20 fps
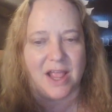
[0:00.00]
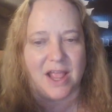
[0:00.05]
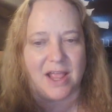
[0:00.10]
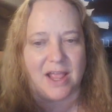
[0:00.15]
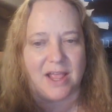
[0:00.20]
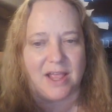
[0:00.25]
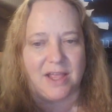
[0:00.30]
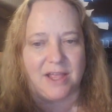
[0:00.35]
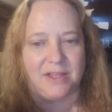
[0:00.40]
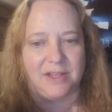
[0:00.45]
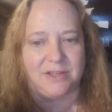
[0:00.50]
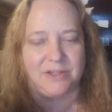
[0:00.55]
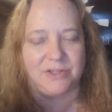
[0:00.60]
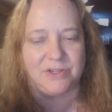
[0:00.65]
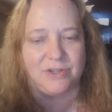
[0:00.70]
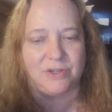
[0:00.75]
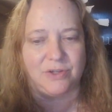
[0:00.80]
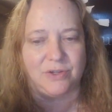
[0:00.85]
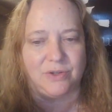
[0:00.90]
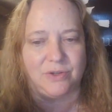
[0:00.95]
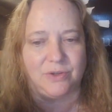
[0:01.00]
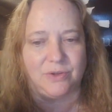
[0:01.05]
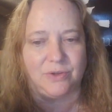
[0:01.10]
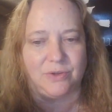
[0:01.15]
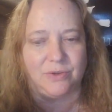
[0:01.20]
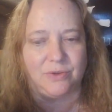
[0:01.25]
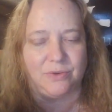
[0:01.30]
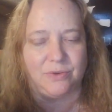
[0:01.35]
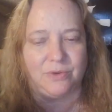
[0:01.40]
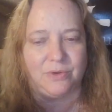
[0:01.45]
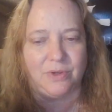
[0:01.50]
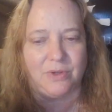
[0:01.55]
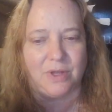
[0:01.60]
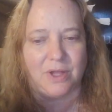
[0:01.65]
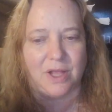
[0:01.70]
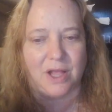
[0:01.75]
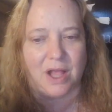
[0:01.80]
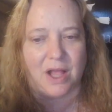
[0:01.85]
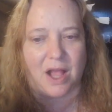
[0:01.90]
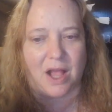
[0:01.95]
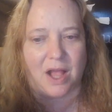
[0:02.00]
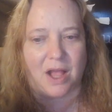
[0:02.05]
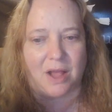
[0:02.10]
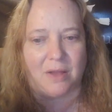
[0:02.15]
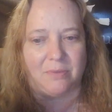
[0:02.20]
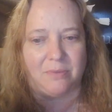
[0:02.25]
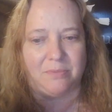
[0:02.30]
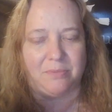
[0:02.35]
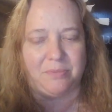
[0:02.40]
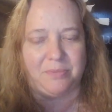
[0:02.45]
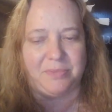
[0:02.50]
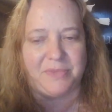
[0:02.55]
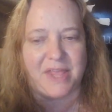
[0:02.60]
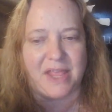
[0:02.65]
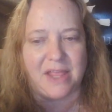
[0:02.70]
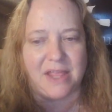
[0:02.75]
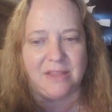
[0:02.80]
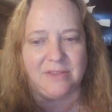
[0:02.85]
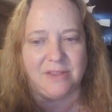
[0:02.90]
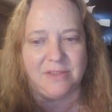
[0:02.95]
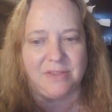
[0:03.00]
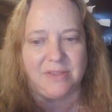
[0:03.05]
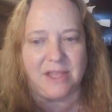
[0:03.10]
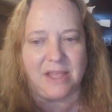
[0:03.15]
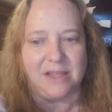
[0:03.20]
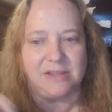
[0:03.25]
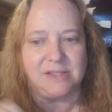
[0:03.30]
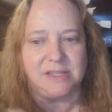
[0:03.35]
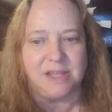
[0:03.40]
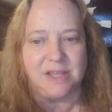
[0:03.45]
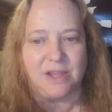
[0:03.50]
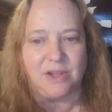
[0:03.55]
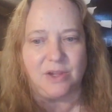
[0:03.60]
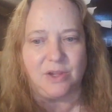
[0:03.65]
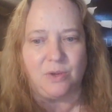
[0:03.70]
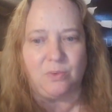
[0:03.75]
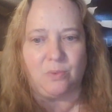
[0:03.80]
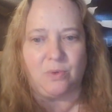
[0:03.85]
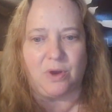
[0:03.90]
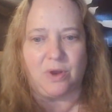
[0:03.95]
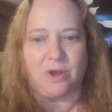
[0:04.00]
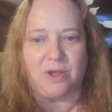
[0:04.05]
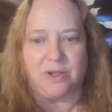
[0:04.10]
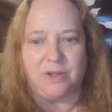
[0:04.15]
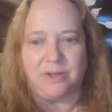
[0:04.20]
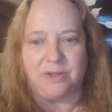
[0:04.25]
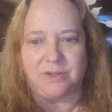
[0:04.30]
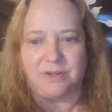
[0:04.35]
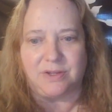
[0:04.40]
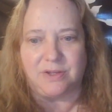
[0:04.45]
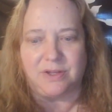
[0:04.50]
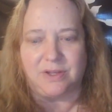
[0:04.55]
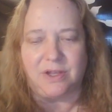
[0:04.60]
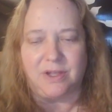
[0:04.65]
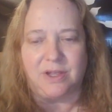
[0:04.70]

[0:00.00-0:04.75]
and to um, take the things that you want.